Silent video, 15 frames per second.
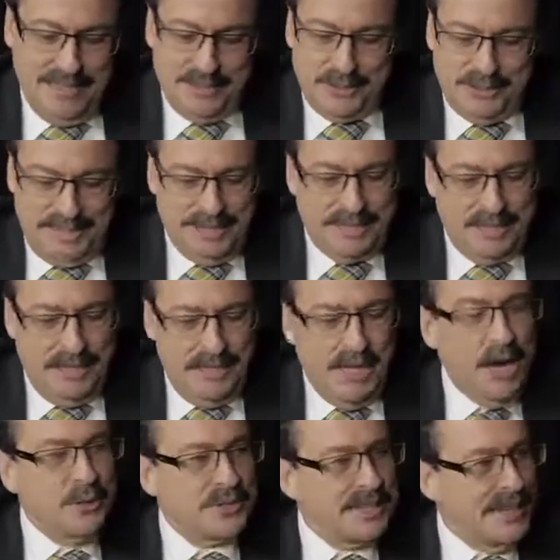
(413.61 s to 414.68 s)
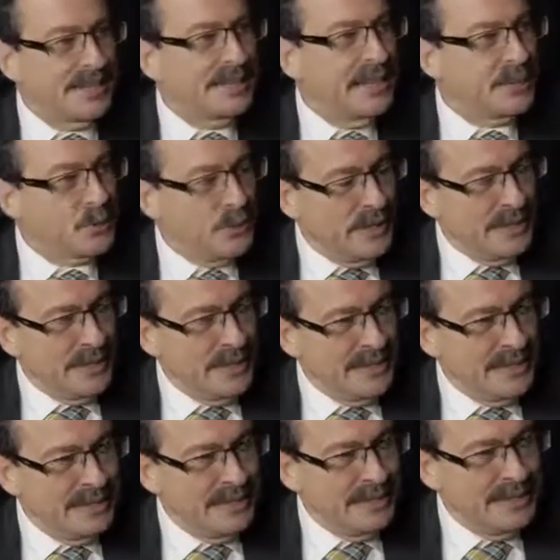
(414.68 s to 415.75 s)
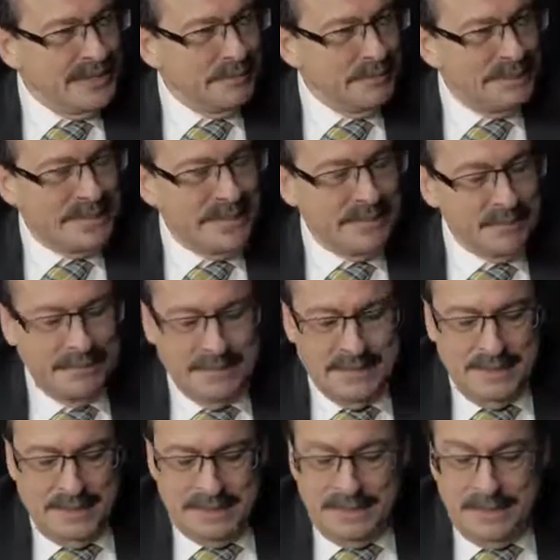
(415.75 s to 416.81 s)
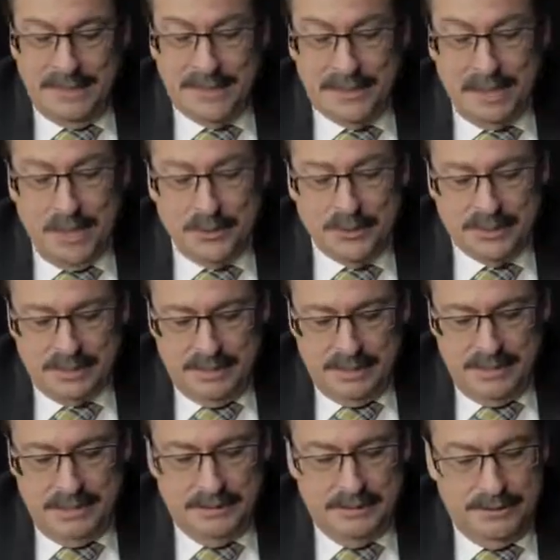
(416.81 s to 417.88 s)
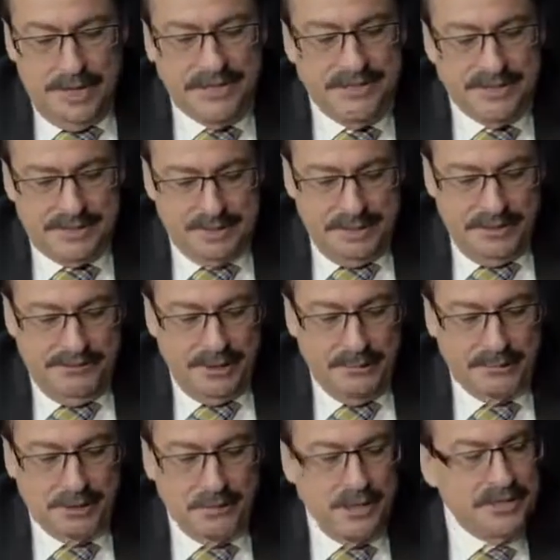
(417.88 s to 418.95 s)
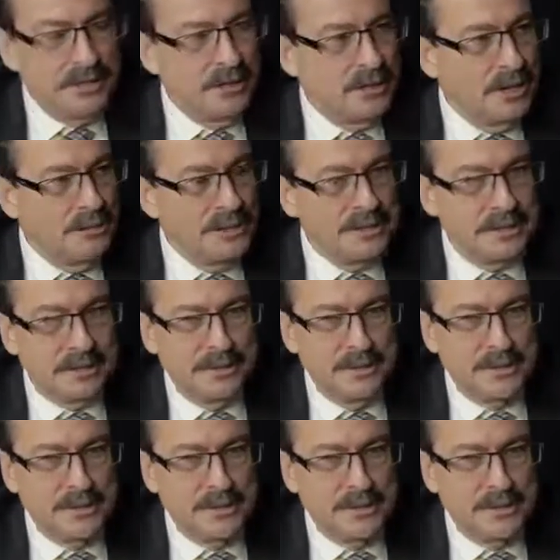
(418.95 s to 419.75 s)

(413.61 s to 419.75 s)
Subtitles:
So this allows that as well at the same time. It allows runs of up to 1 kilometer.